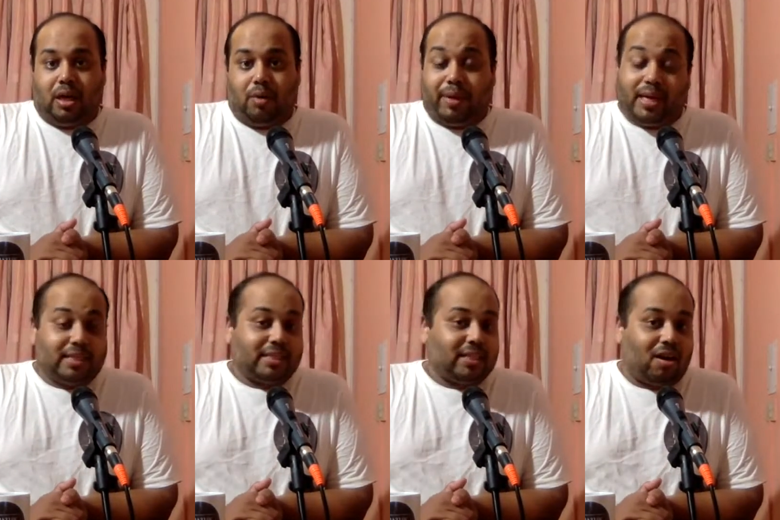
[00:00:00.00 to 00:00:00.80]
we can
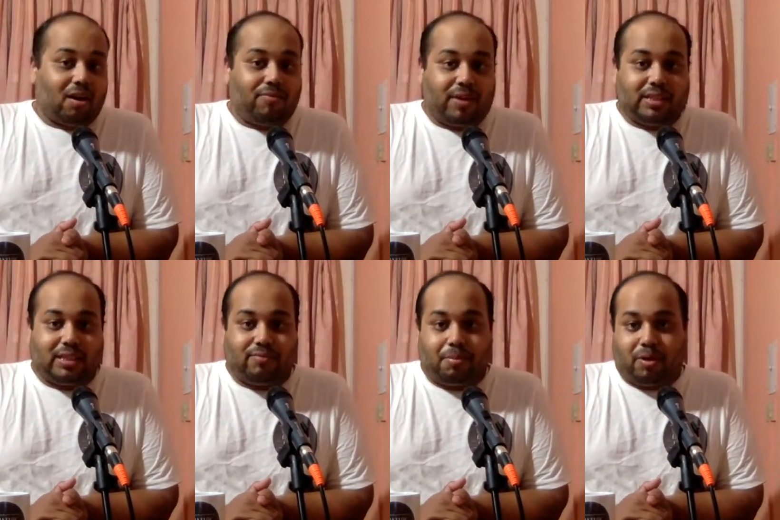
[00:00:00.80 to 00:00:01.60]
discuss a lot of fun
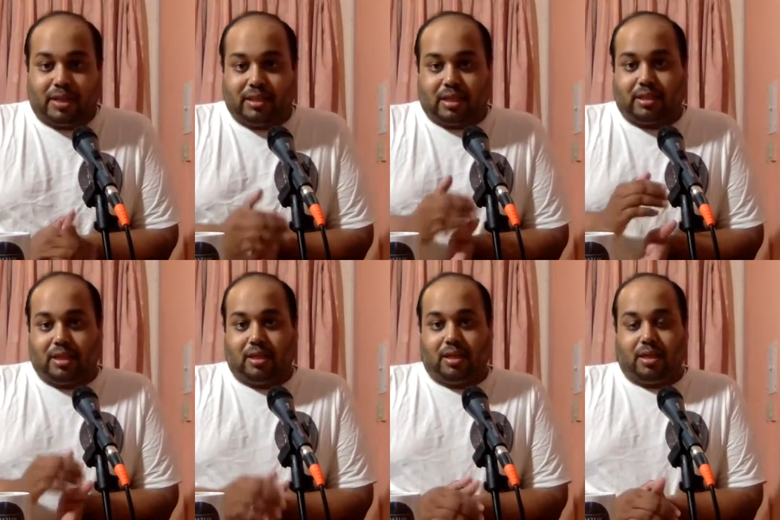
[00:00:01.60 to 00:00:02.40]
stuff about
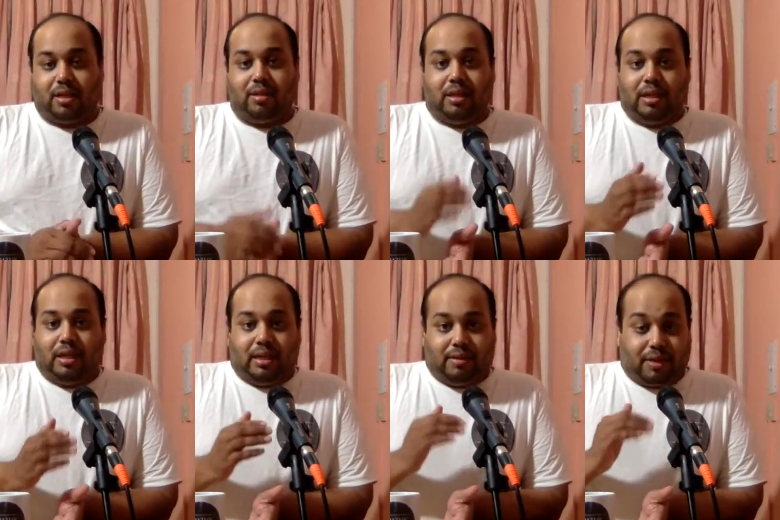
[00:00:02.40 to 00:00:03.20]
instructional
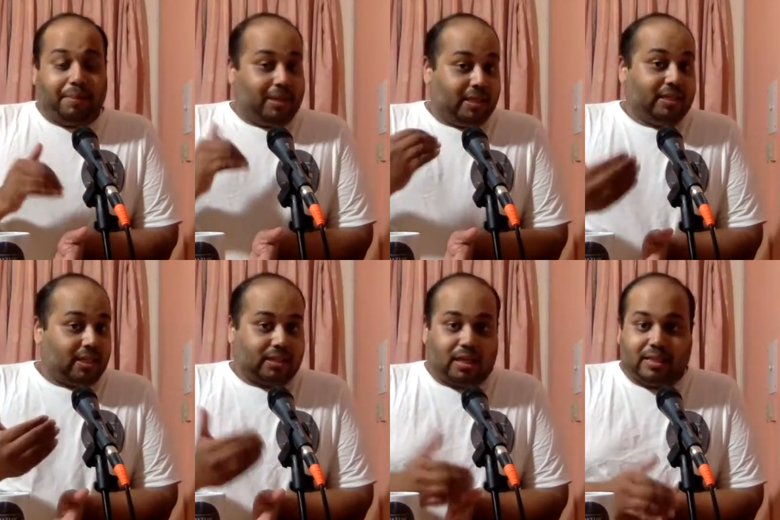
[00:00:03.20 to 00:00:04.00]
the
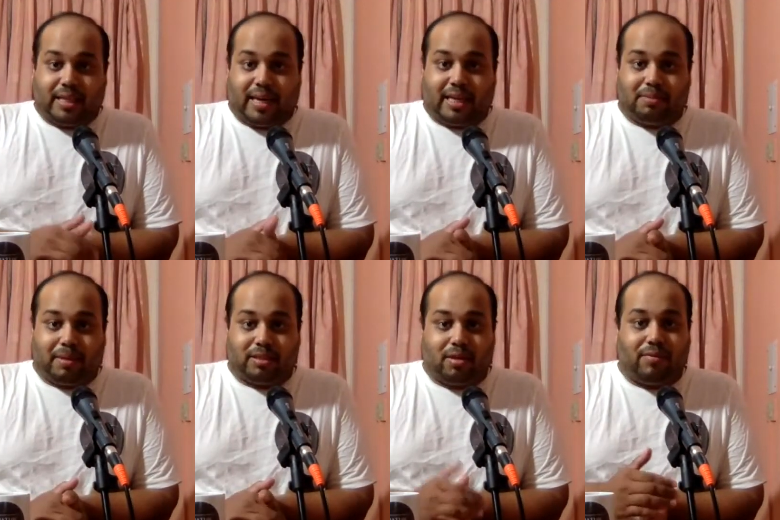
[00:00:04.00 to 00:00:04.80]
instructional design
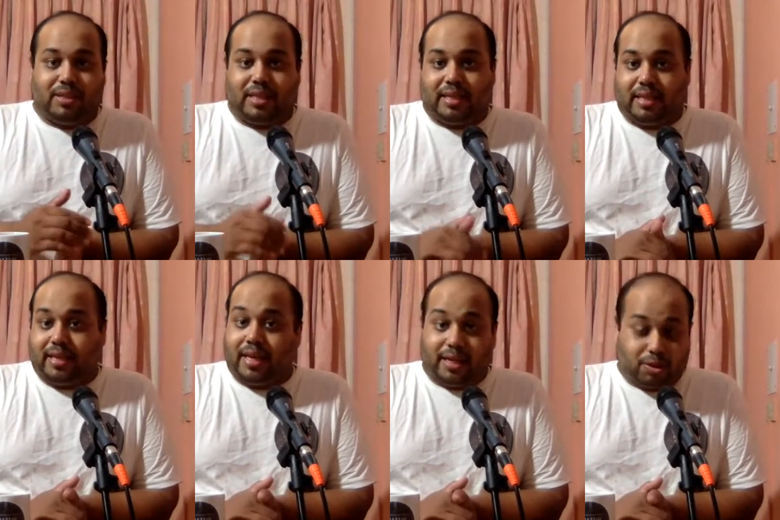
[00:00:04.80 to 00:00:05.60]
aspects of design
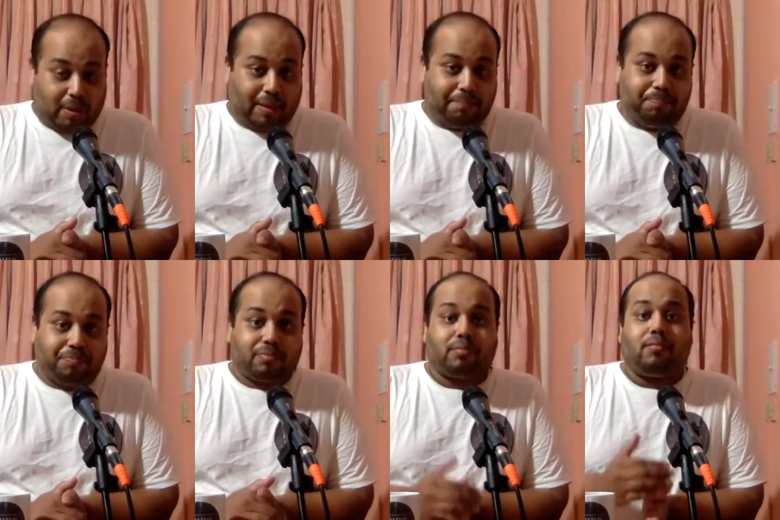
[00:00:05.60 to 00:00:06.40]
thinking as well.
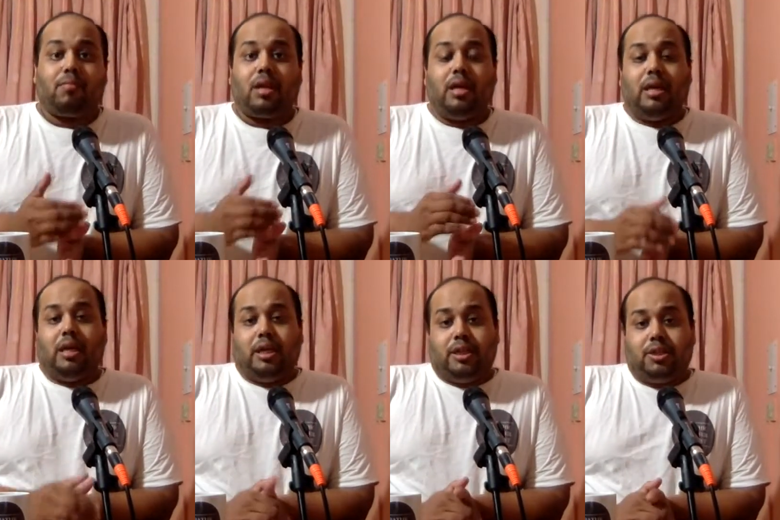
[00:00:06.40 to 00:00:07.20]

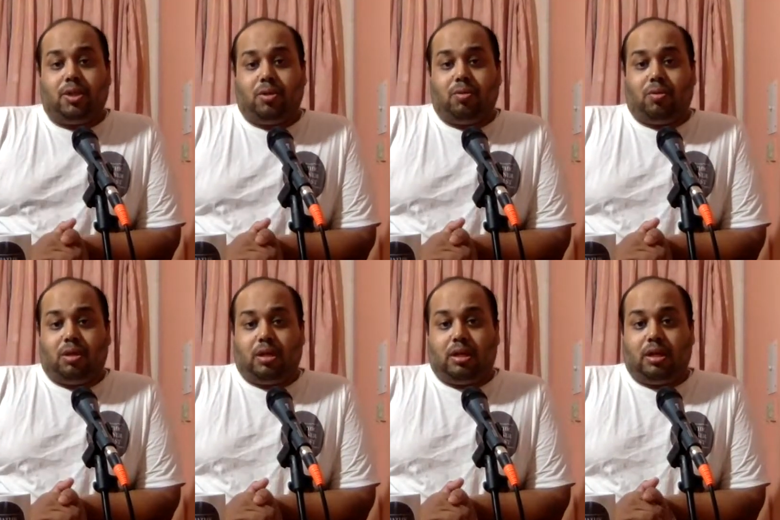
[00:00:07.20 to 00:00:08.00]
So
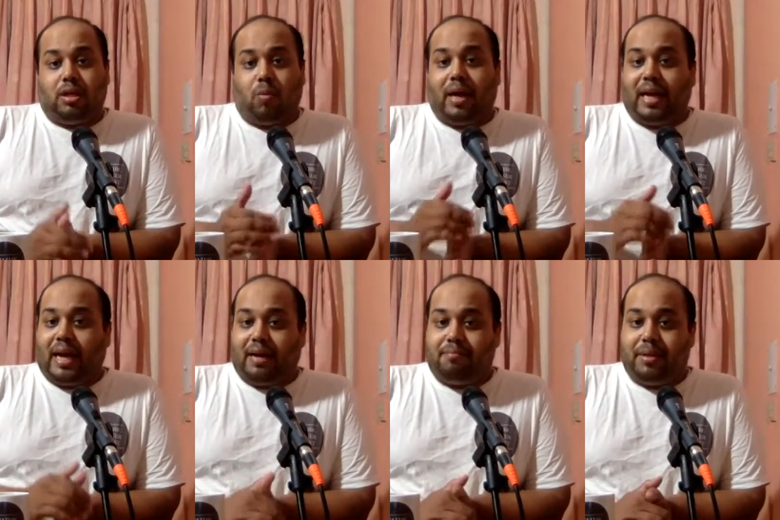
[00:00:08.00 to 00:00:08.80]
while I
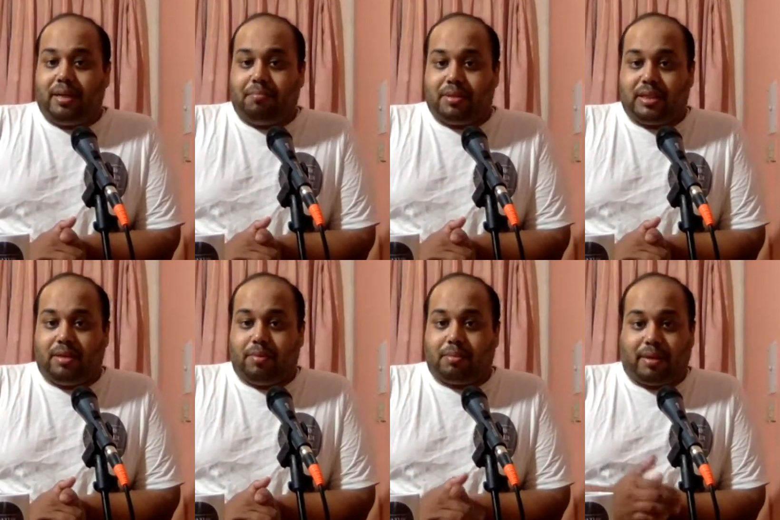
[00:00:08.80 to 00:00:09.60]
have been busy
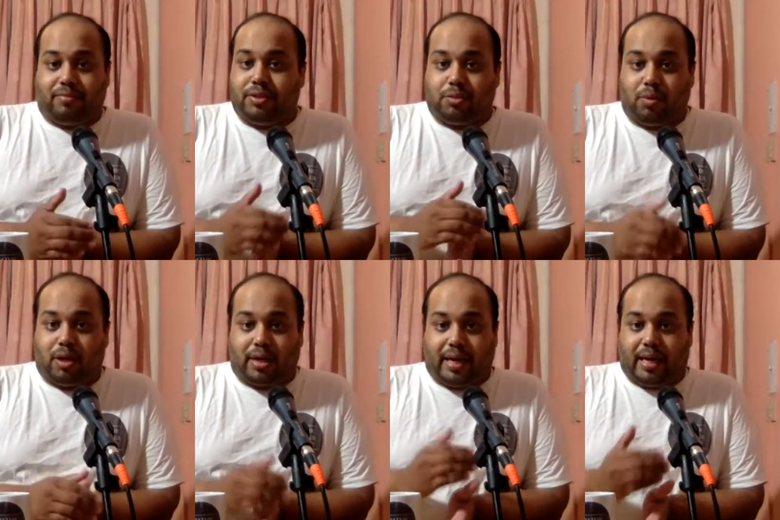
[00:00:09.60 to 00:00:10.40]
with my office
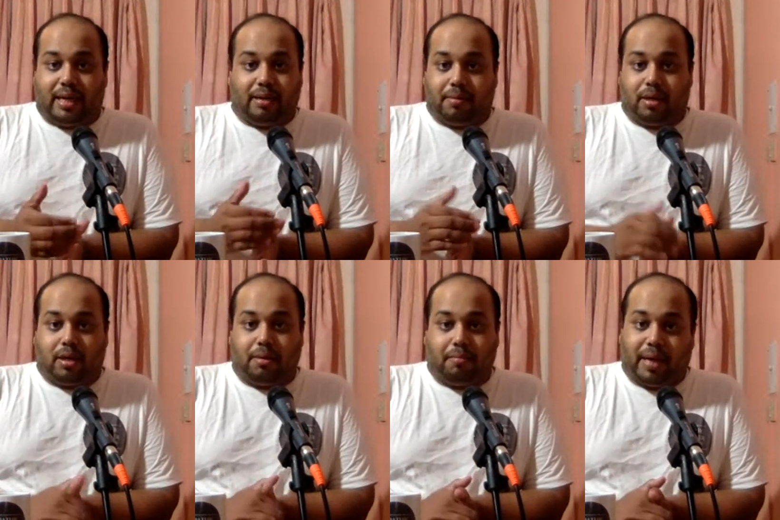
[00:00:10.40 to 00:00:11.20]
work and
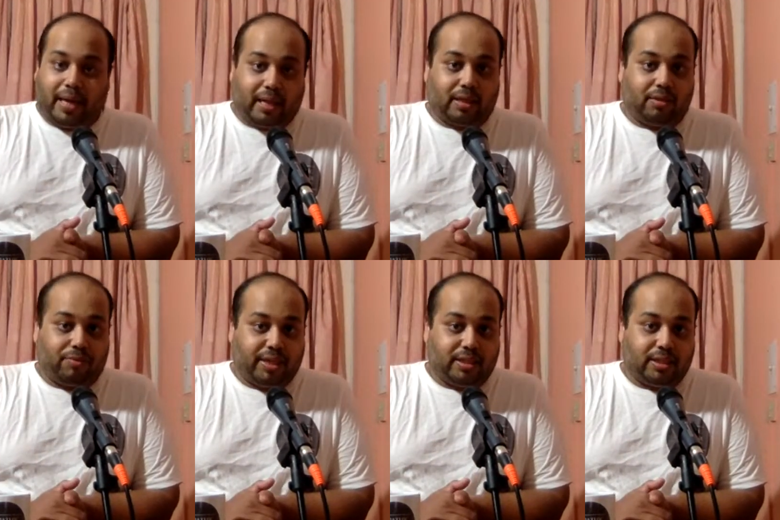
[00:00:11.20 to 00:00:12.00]
my health
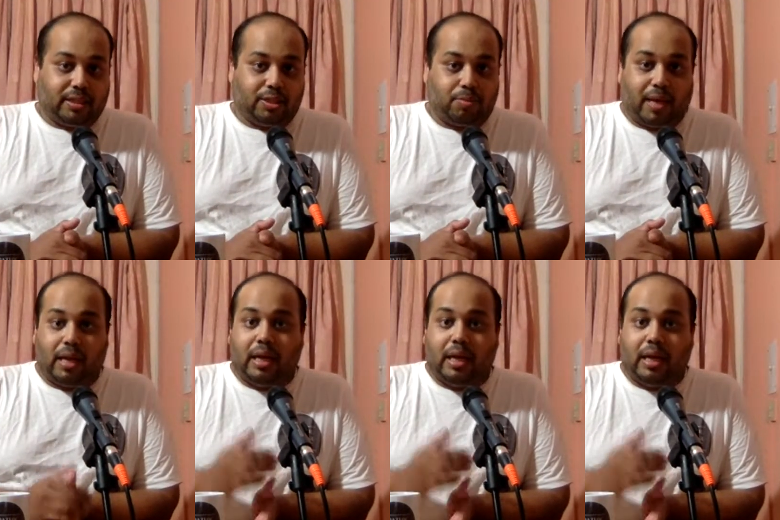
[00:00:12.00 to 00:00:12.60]
reasons as well,